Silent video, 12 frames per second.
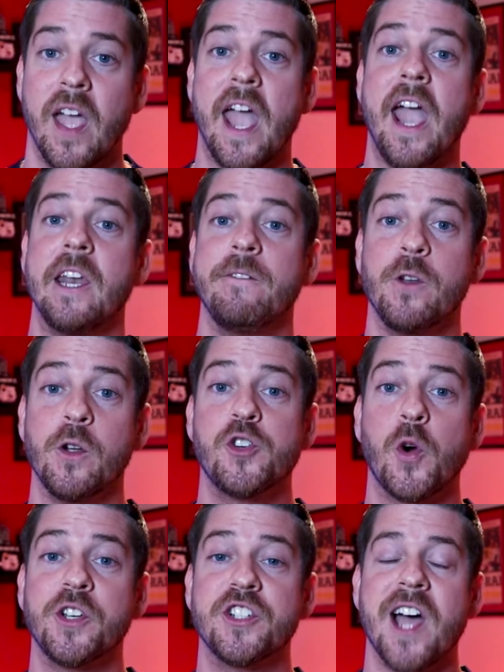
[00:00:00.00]
And if you
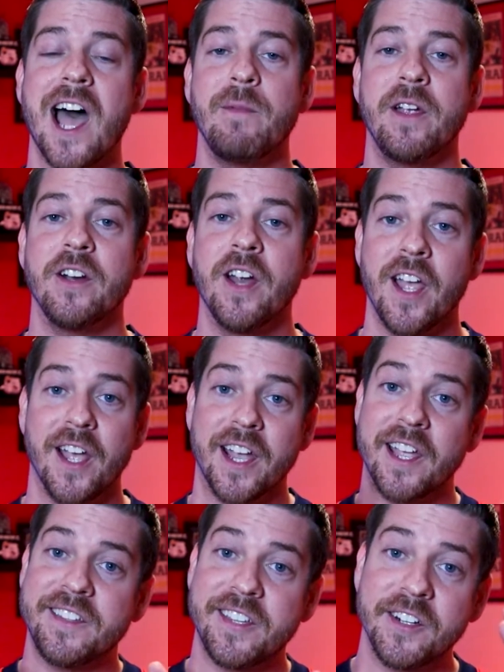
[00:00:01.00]
enjoyed your time here,
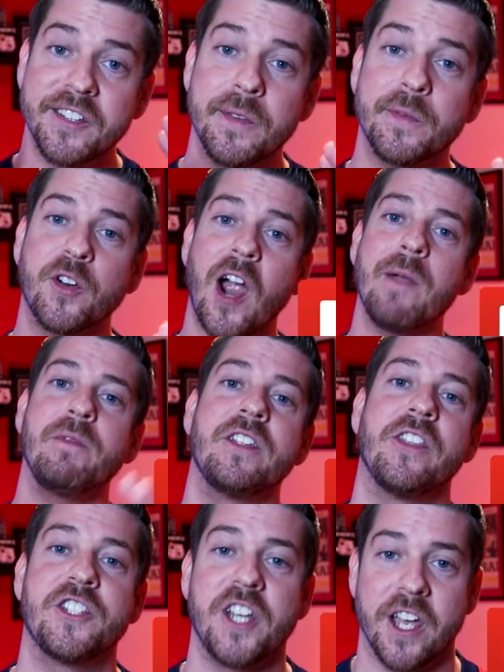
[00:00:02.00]
consider subscribing
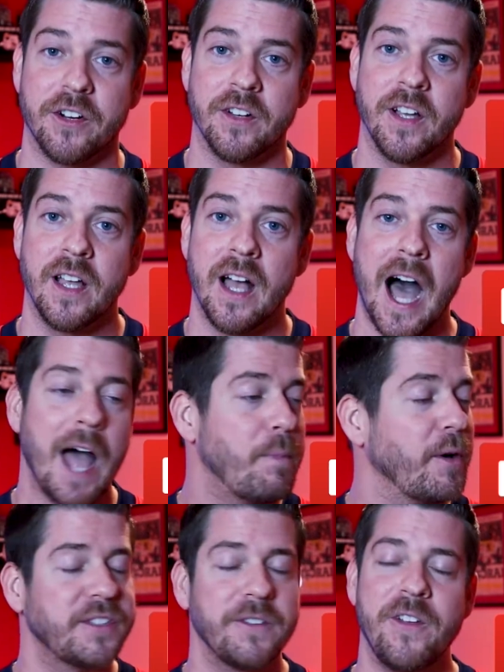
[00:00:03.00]
to the channel. I
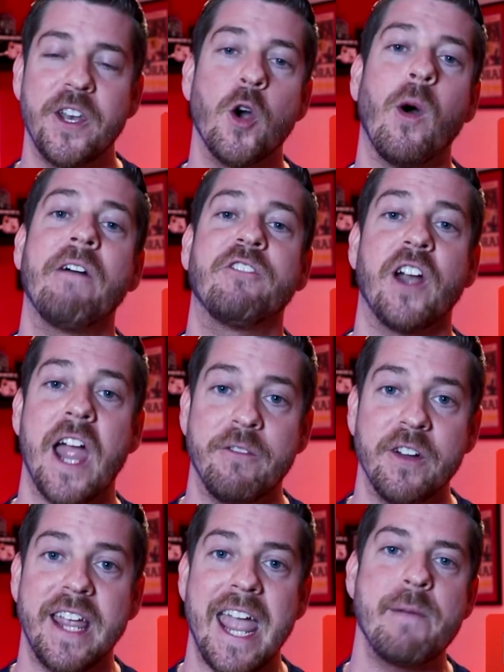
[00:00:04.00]
post a video after
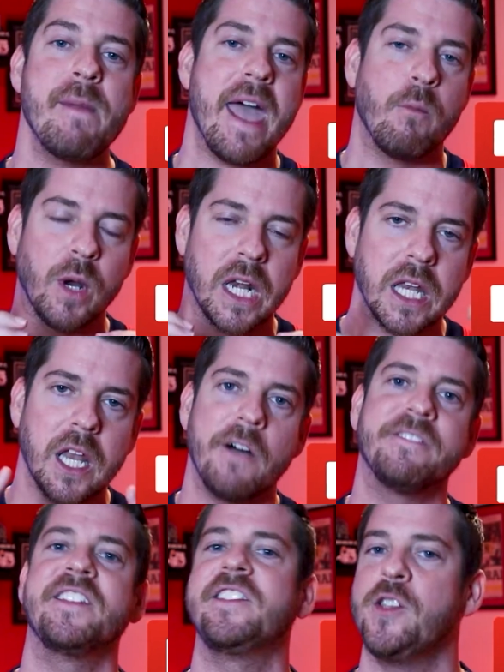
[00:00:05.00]
every game and would
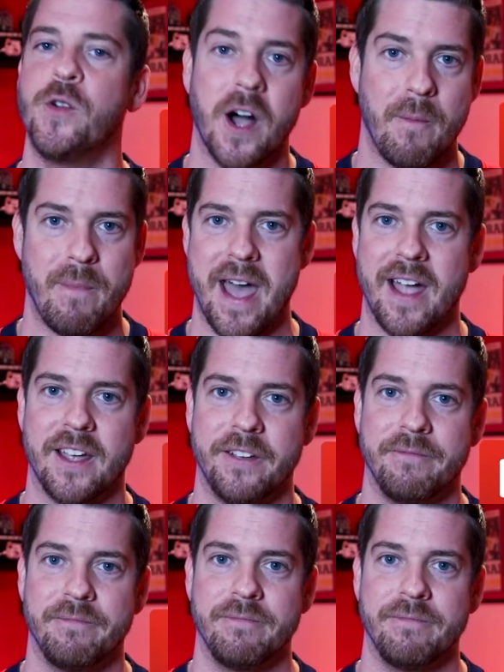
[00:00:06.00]
love to see you come back.